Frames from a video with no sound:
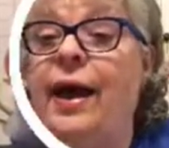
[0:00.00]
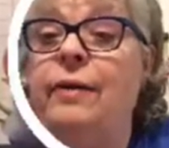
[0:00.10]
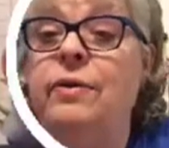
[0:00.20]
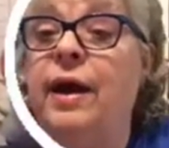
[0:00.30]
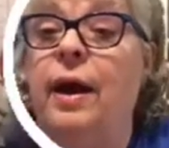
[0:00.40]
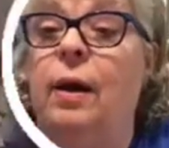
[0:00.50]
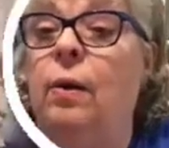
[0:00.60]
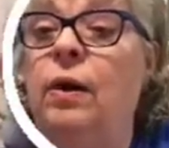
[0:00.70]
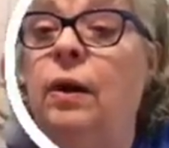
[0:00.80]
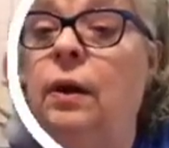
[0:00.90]
I don't care
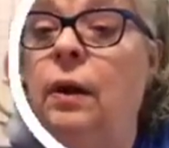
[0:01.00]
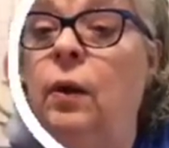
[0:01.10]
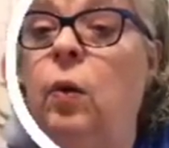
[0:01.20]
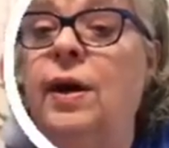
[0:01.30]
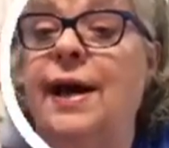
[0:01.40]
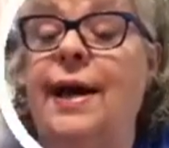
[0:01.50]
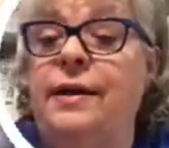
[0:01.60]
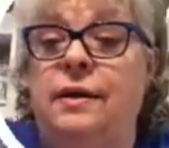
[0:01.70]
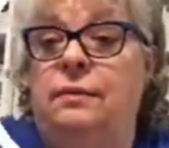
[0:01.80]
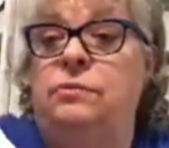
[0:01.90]
what kind
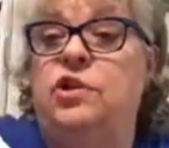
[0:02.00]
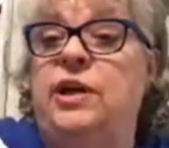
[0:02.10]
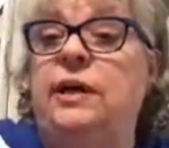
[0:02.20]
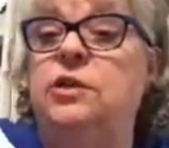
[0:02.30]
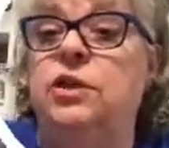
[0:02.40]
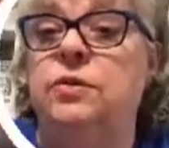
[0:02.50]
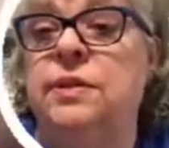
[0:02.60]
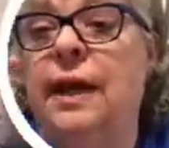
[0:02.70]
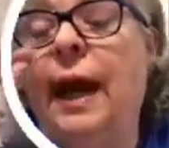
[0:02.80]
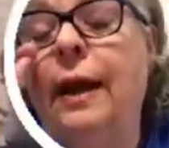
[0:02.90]
of chicken juice
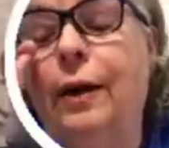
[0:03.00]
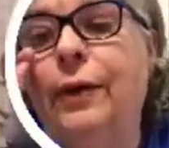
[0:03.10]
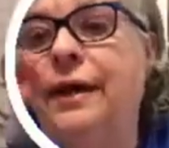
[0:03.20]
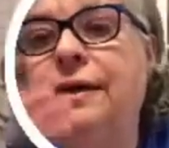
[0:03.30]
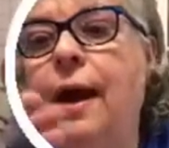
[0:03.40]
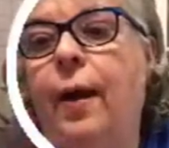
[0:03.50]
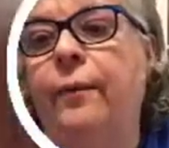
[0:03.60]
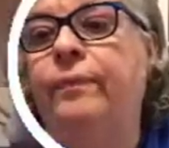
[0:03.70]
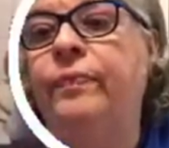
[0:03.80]
it had on it. No.